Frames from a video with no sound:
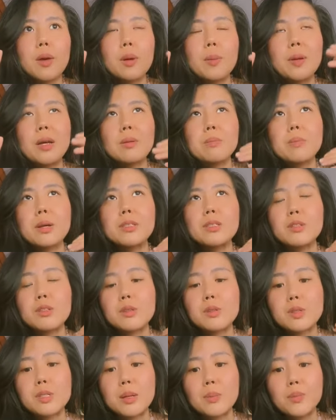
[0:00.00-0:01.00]
Maybe I'm meant to
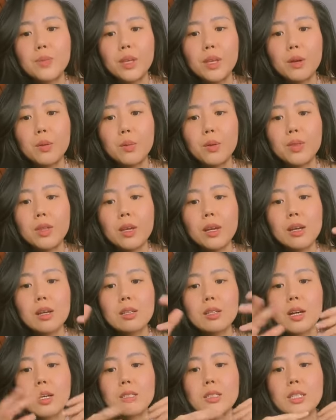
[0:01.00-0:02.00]
do something with
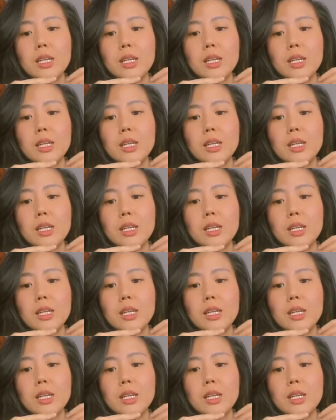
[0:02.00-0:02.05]
uh,